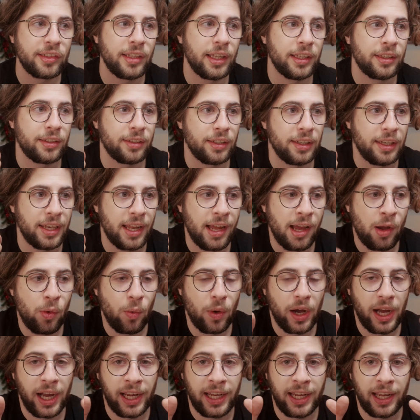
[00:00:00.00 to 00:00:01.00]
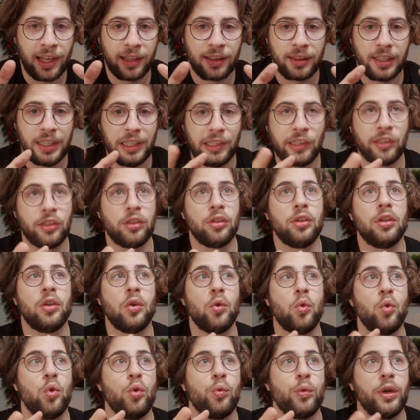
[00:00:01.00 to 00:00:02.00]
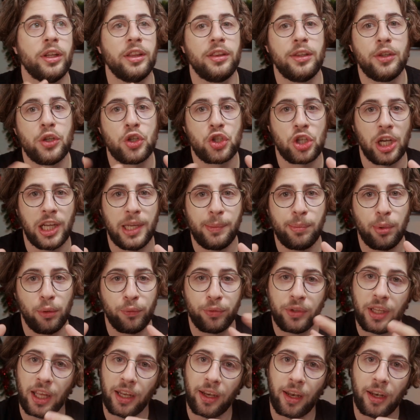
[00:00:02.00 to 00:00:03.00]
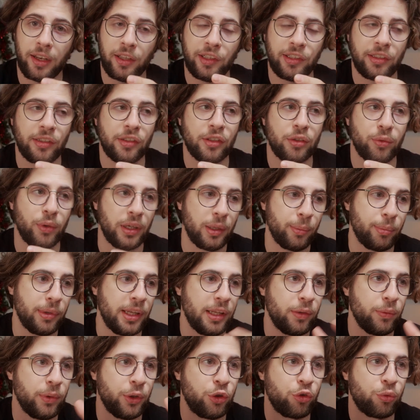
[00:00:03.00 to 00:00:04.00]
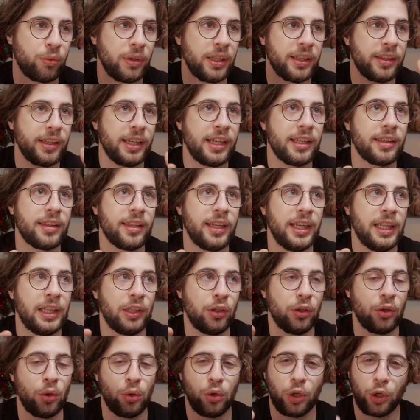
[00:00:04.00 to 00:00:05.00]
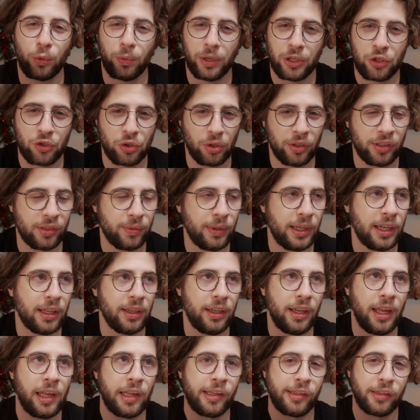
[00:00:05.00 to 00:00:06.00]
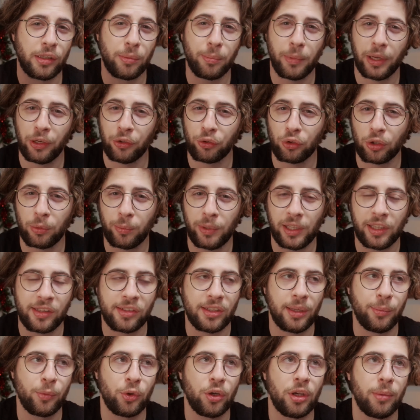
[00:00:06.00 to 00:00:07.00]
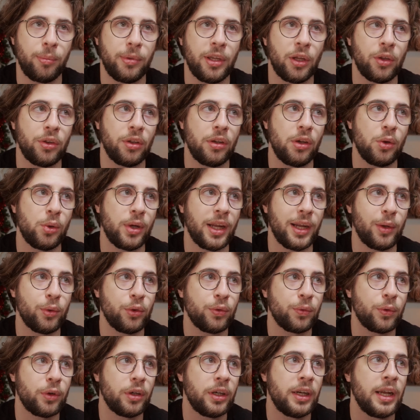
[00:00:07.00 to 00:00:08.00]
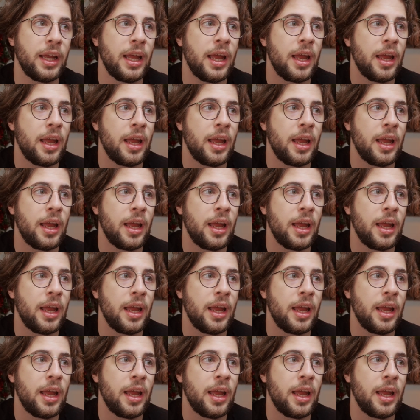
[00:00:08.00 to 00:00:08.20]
that now I at least know what the shape of the analysis will be, which will dictate, the questions we can ask, the measurements I'm going to be on the lookout for.